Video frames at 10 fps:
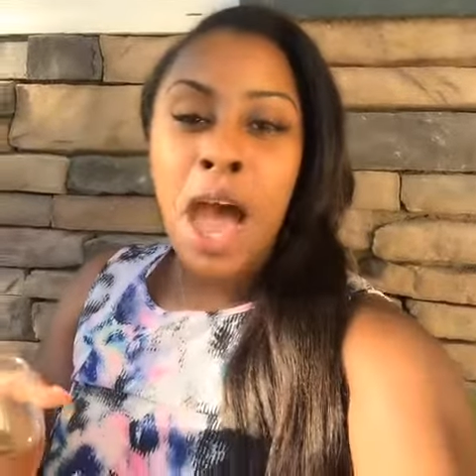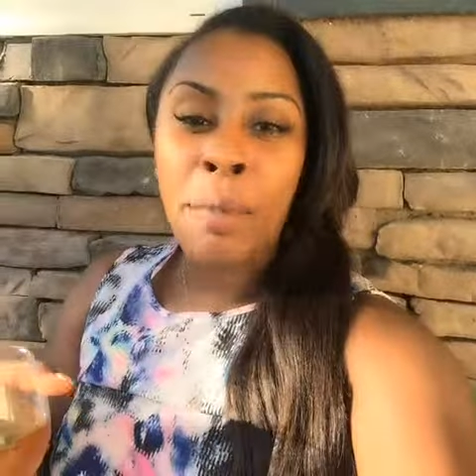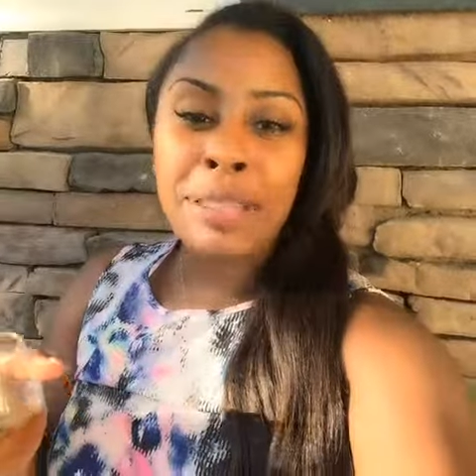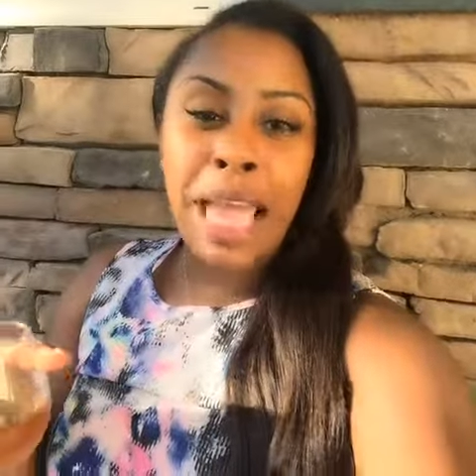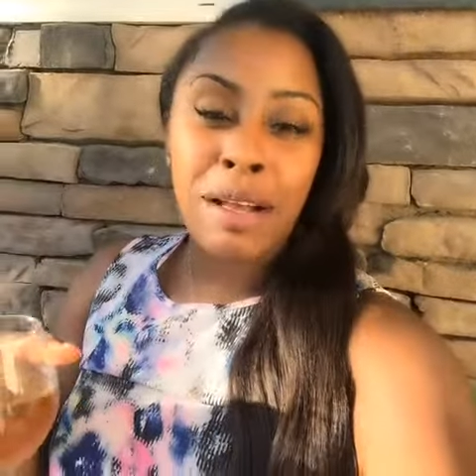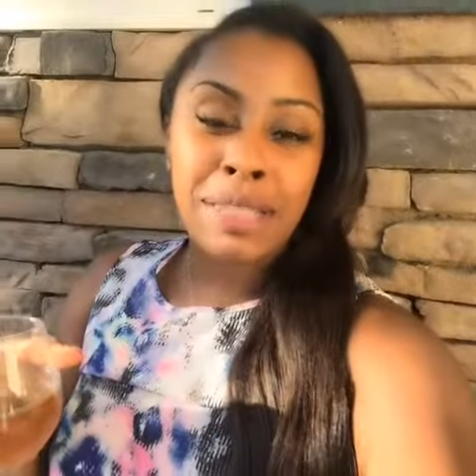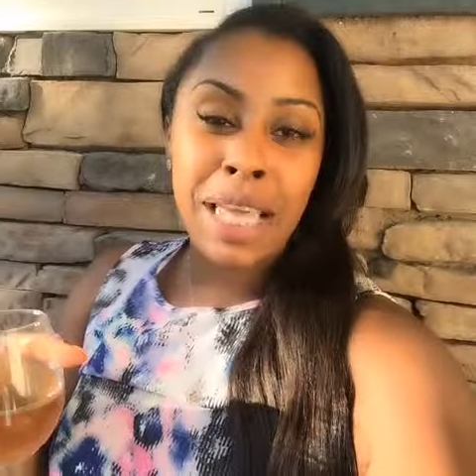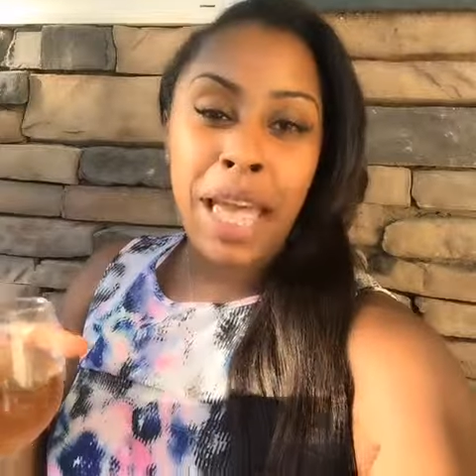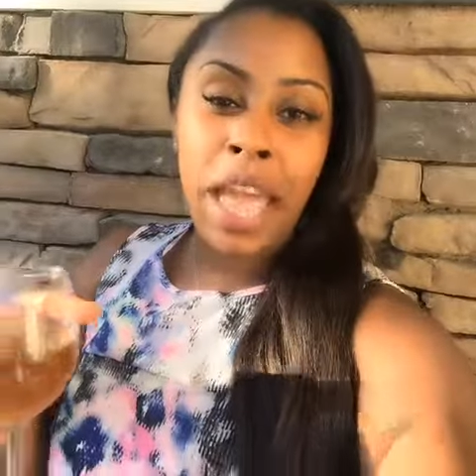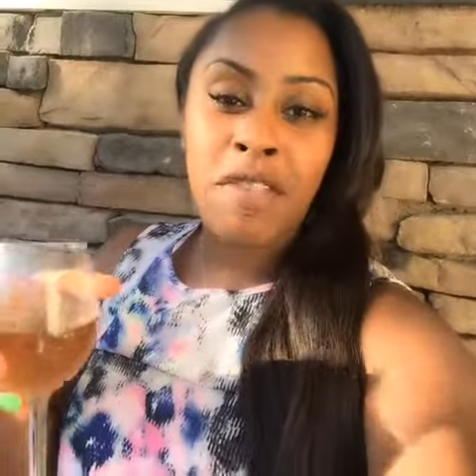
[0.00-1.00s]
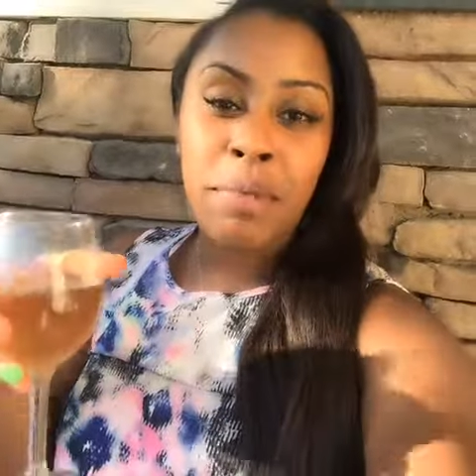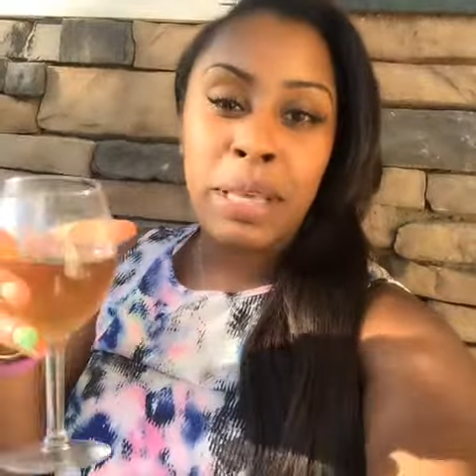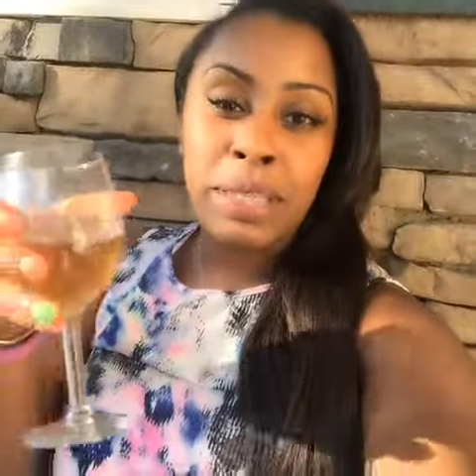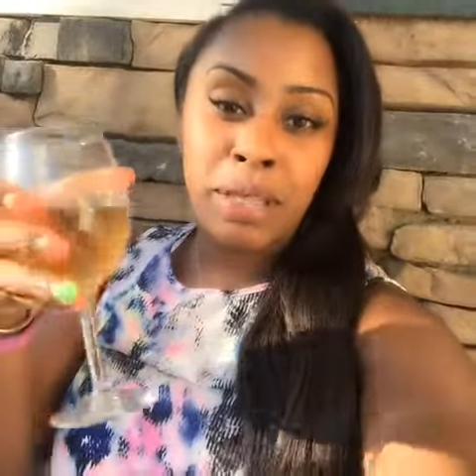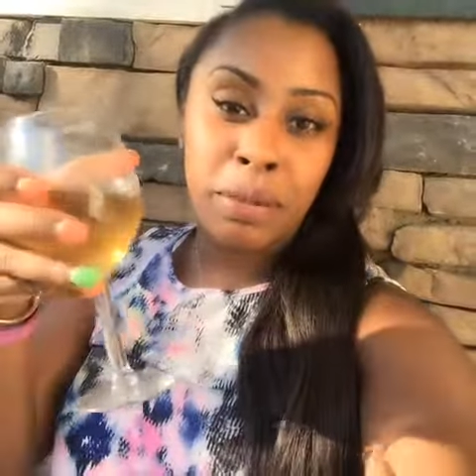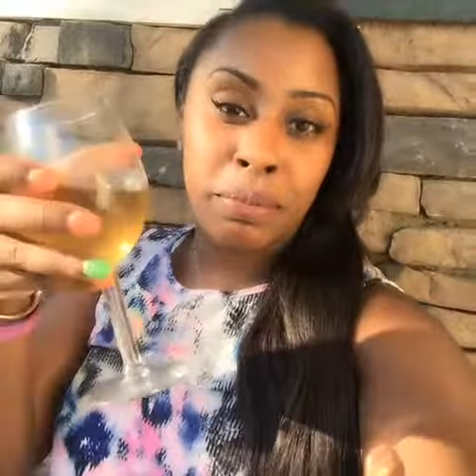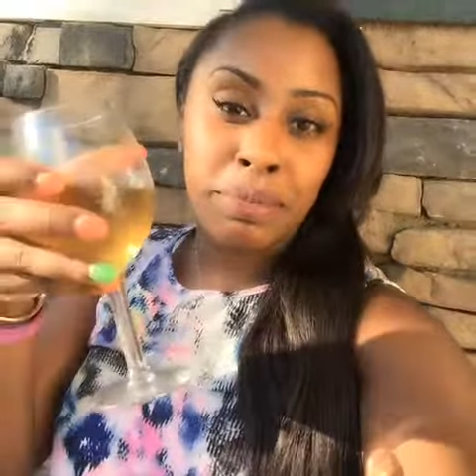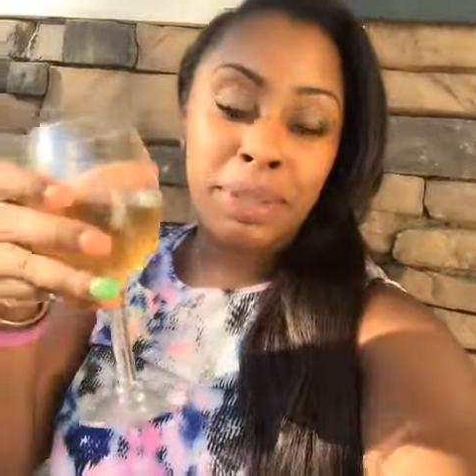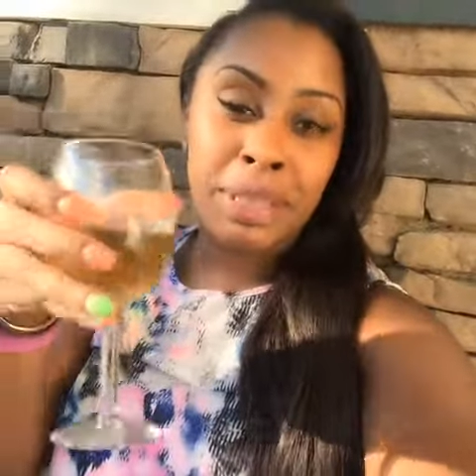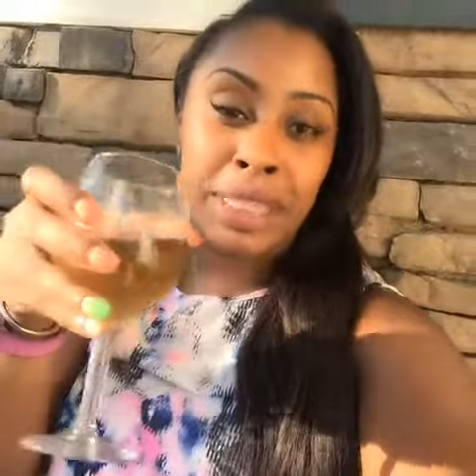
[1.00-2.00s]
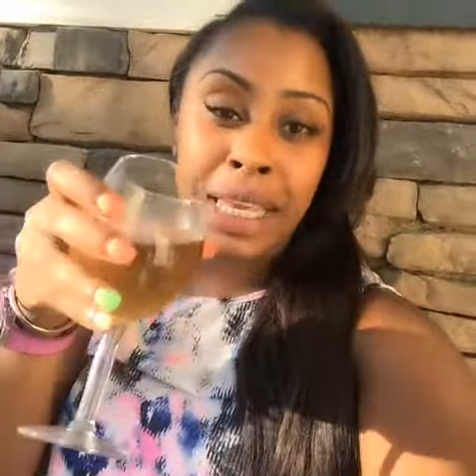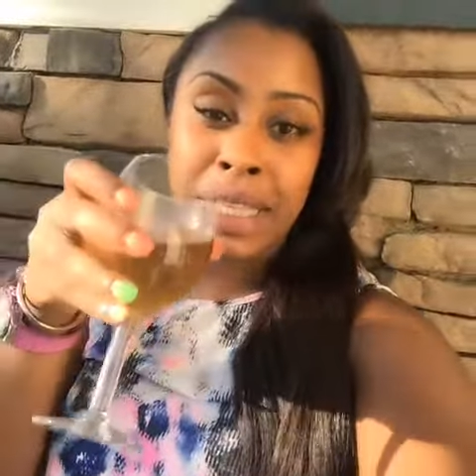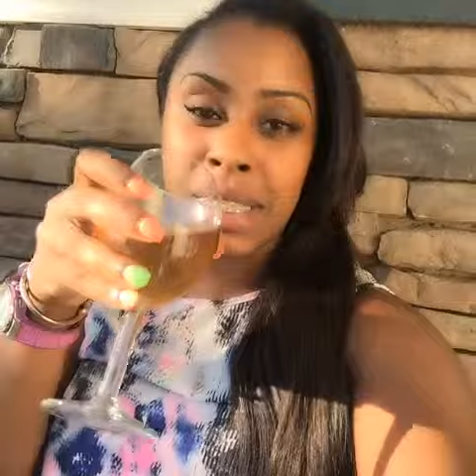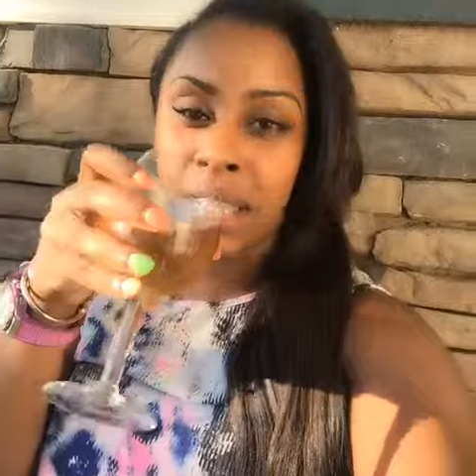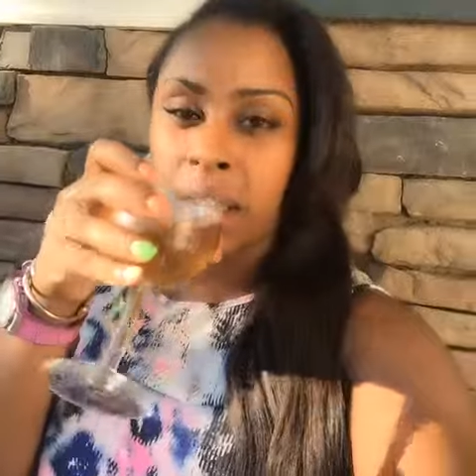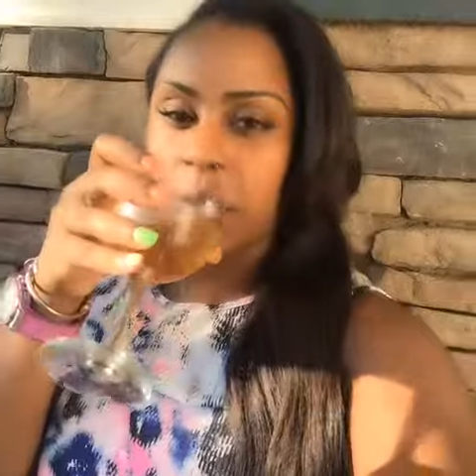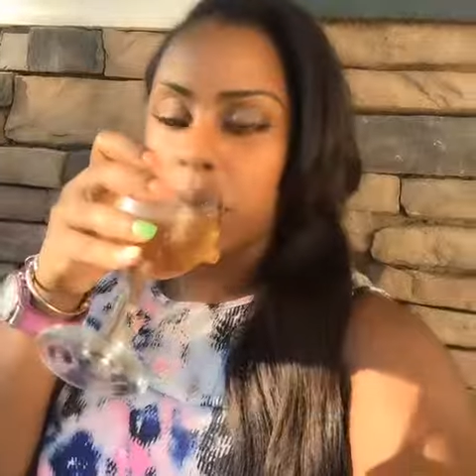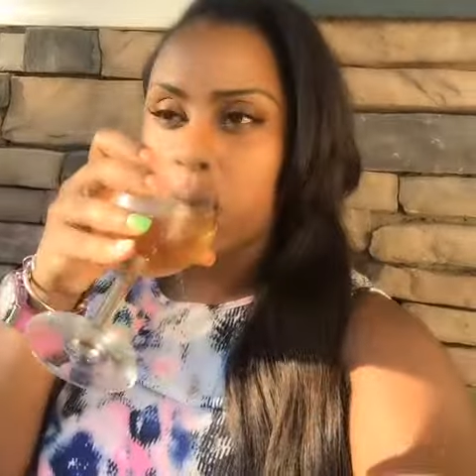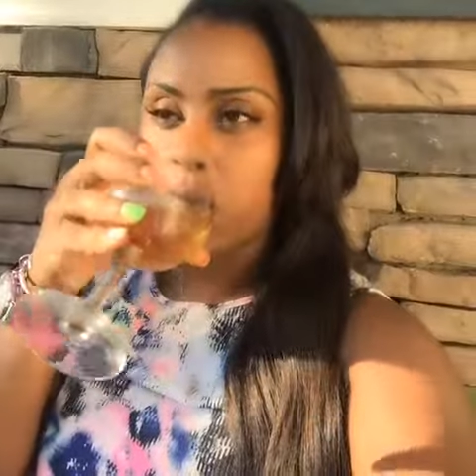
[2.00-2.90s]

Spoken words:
I'm just outside having me some skin tea.